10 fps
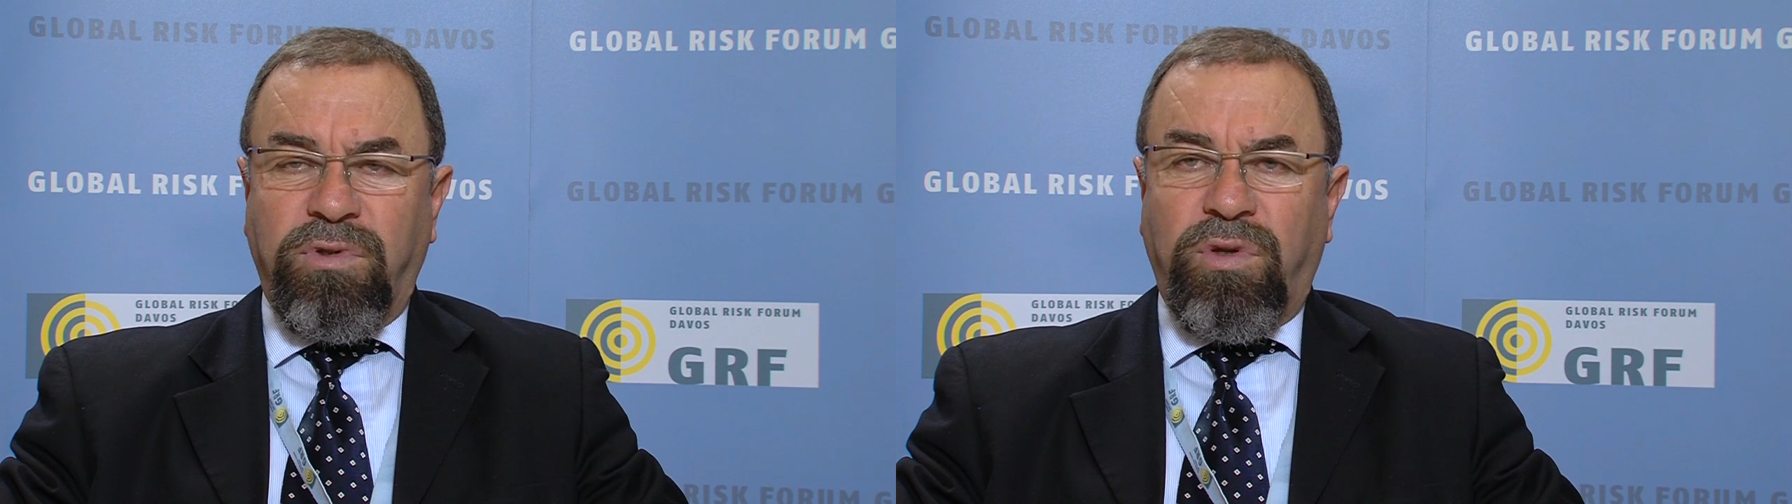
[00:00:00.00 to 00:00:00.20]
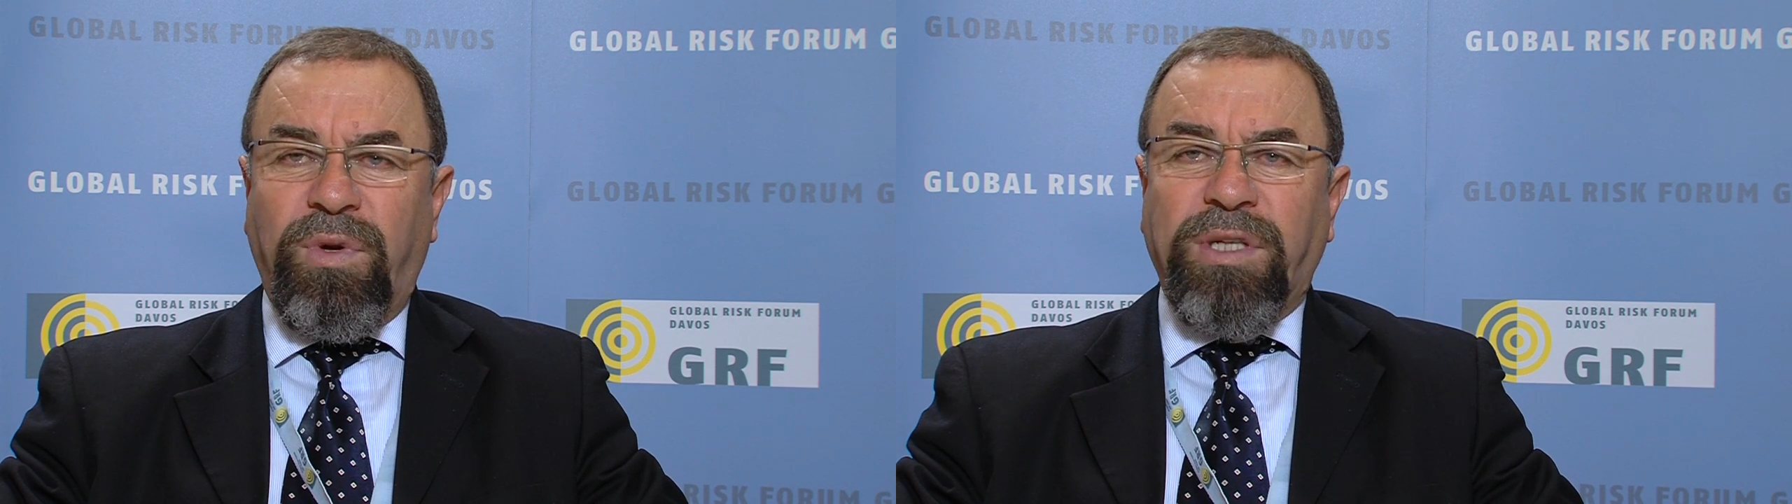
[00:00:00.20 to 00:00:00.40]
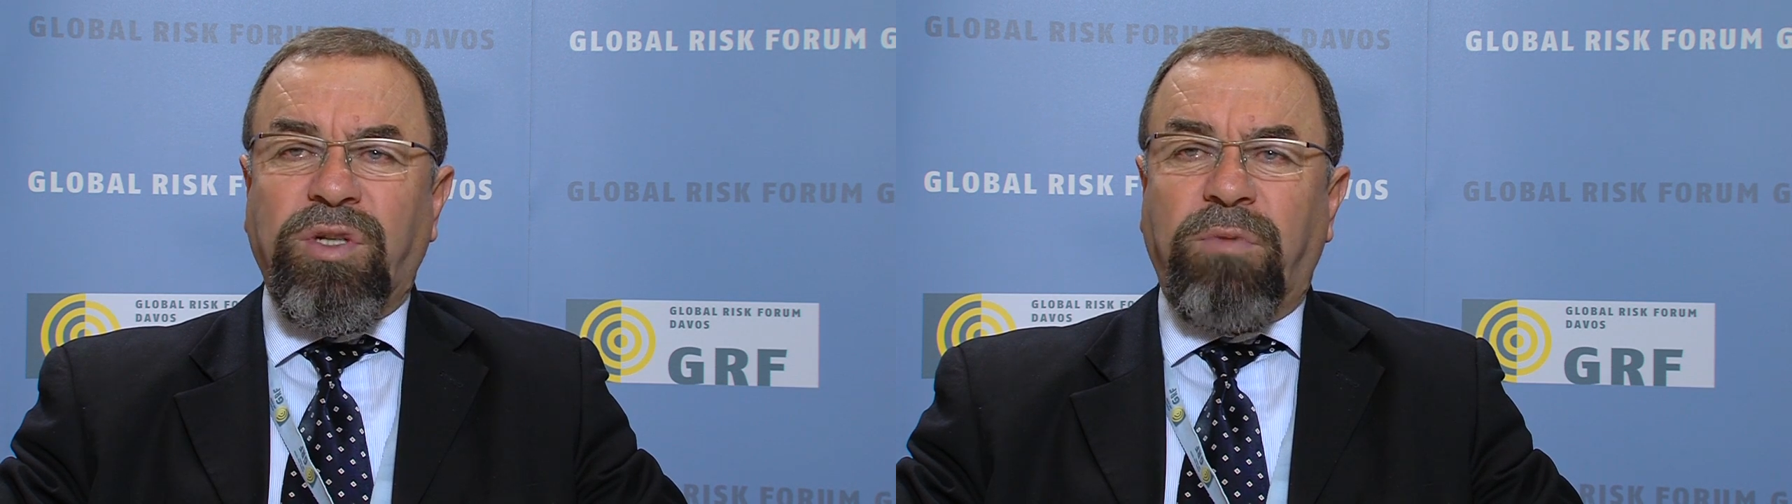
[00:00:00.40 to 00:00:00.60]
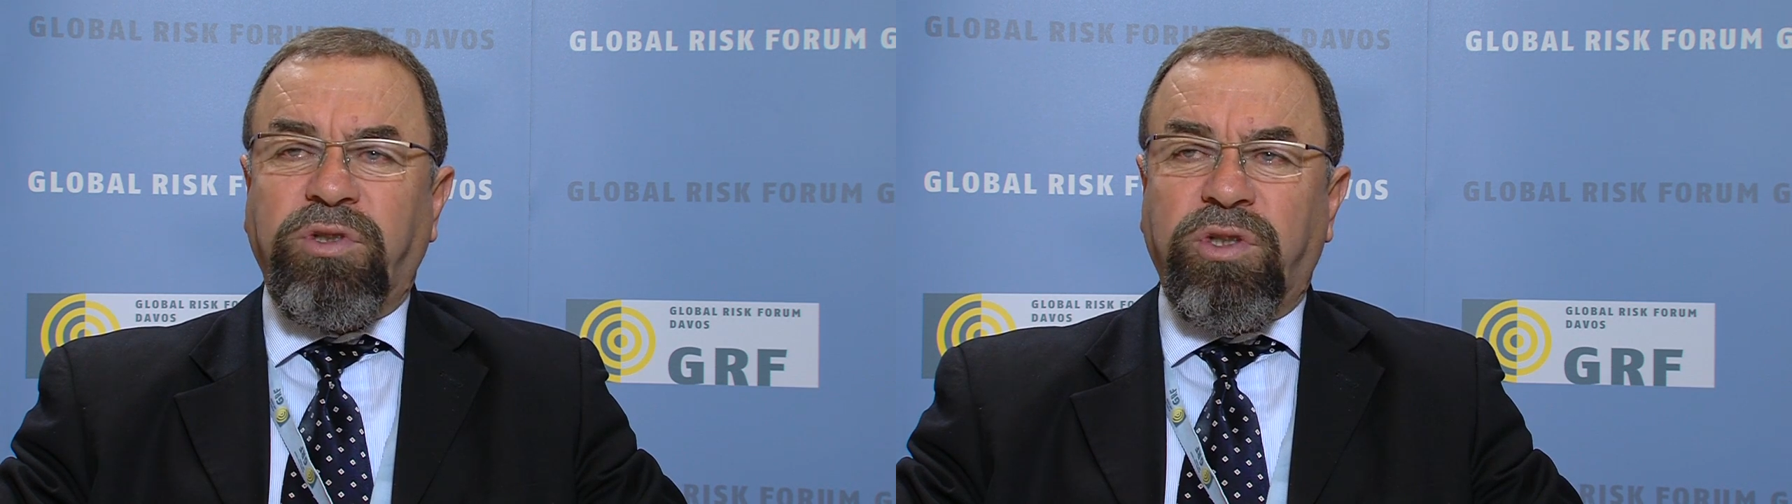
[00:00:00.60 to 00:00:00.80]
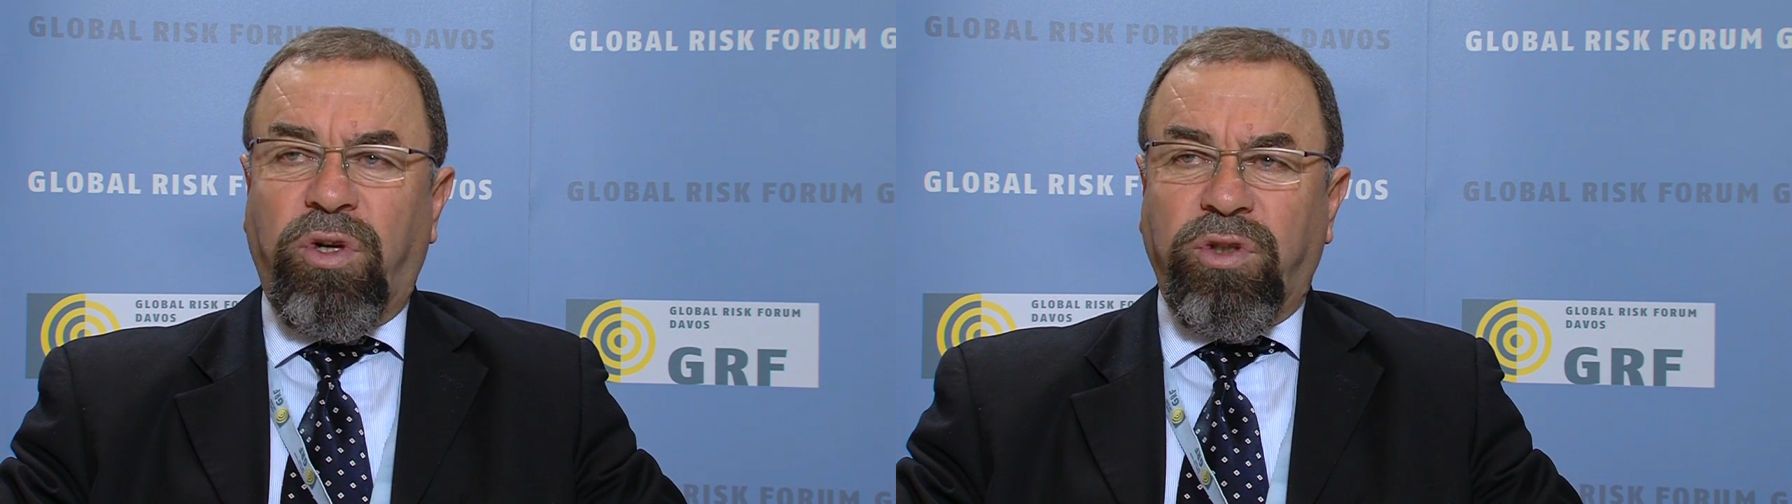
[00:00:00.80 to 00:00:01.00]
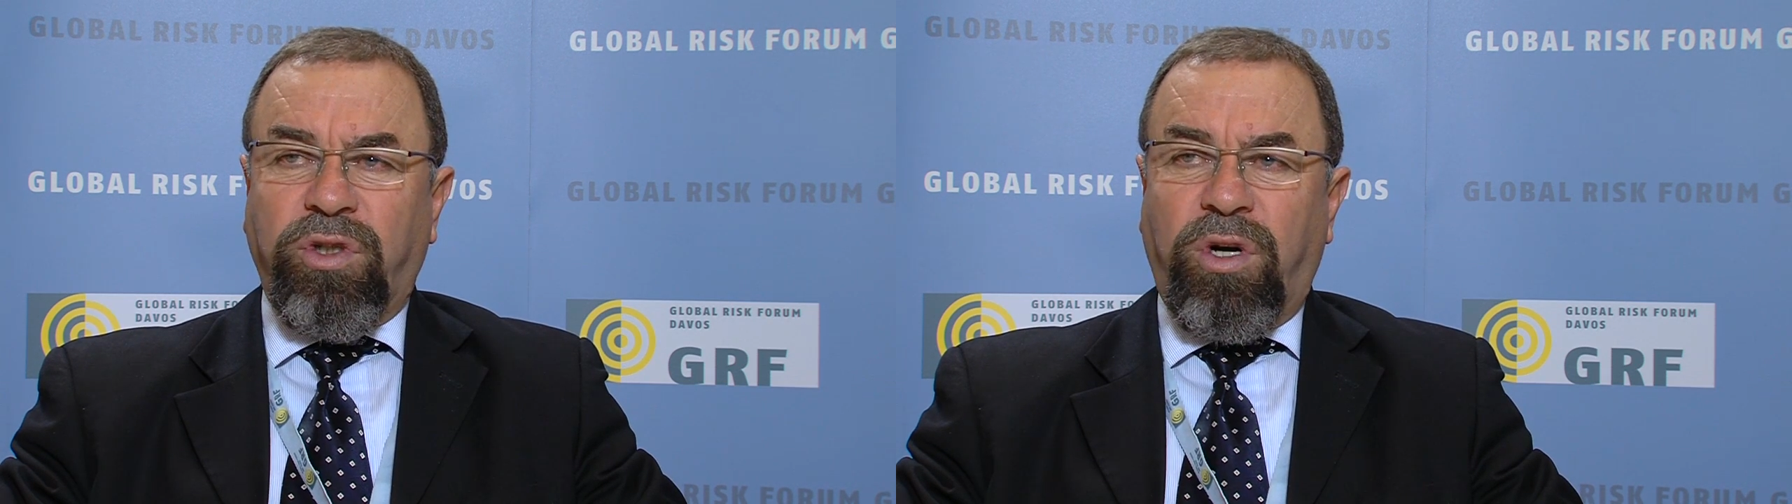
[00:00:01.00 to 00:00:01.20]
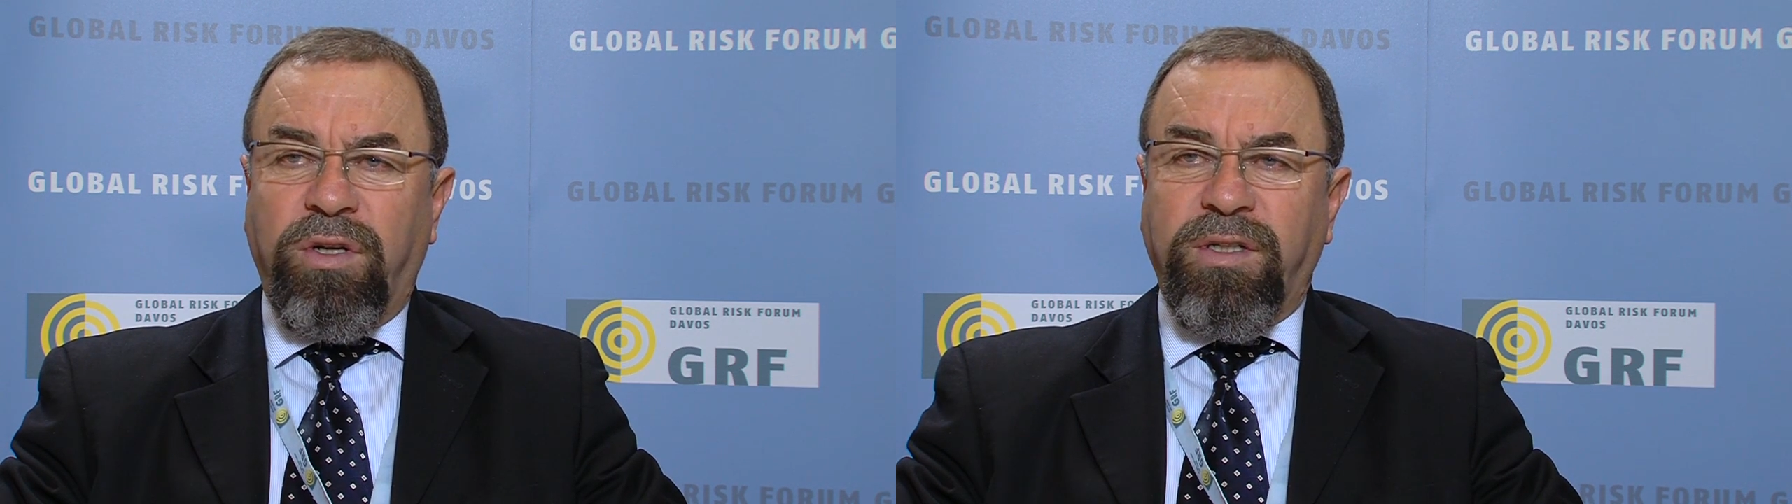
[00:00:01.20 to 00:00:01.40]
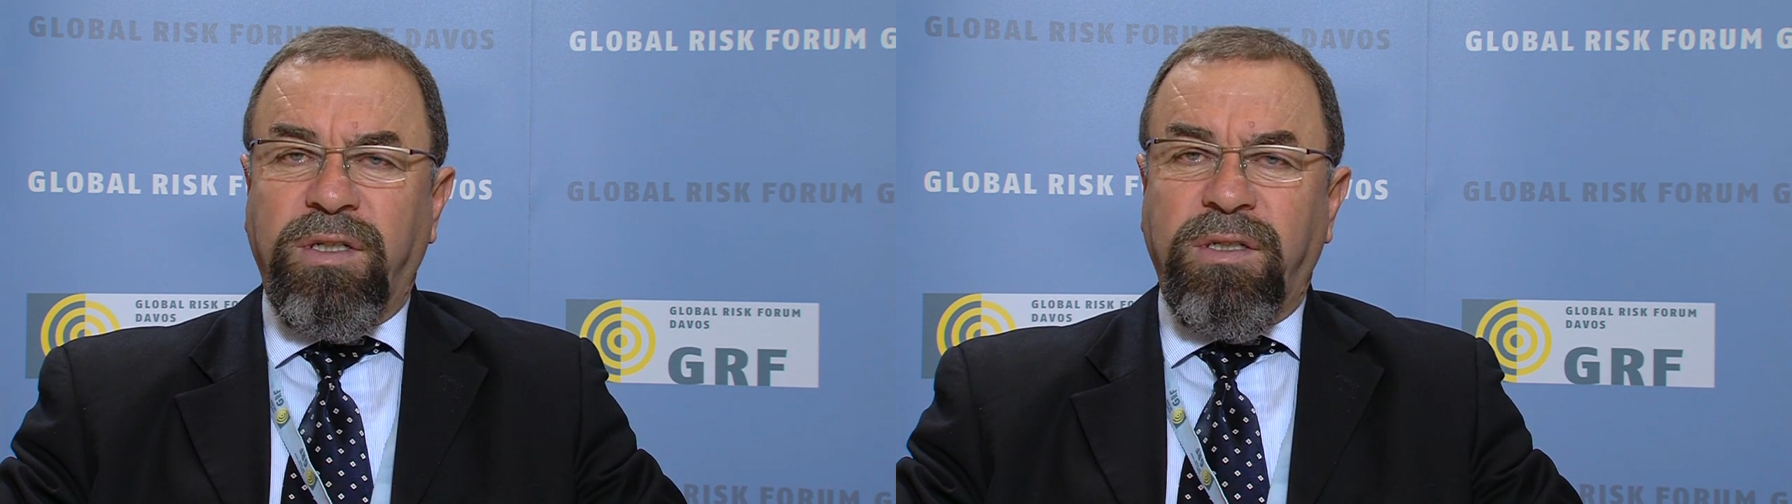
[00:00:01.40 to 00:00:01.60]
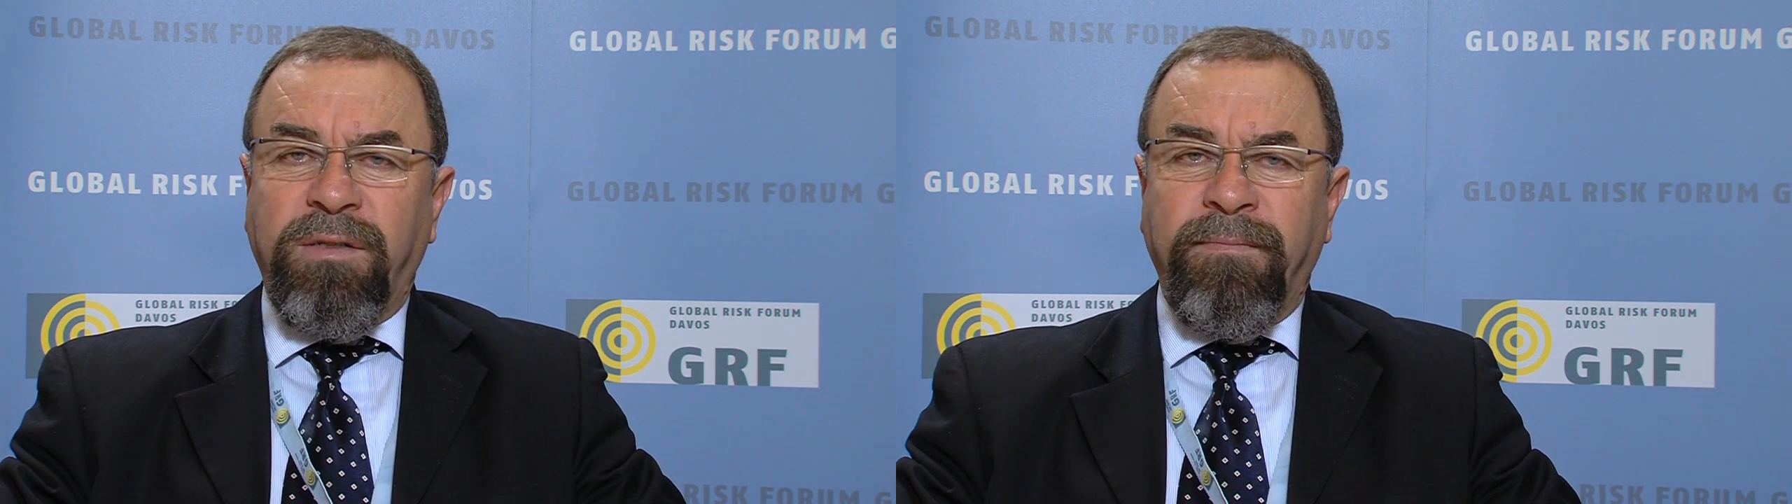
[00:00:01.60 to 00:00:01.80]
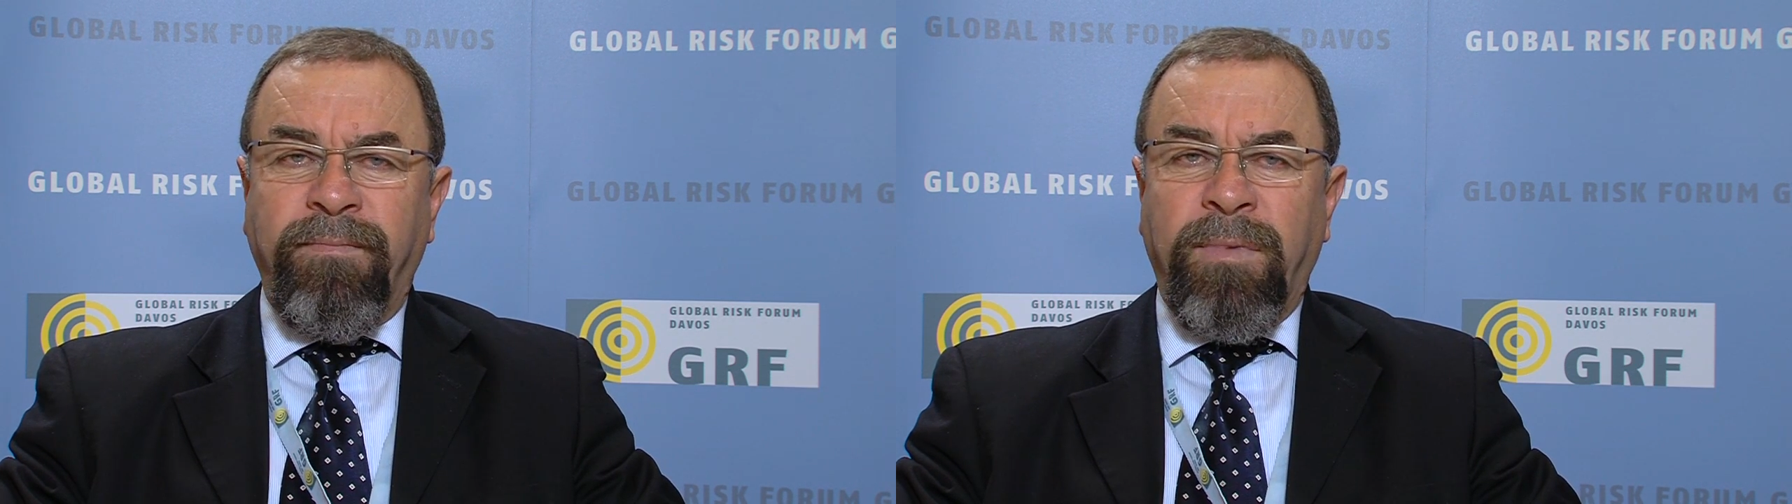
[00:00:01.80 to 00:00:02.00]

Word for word: doing some short courses,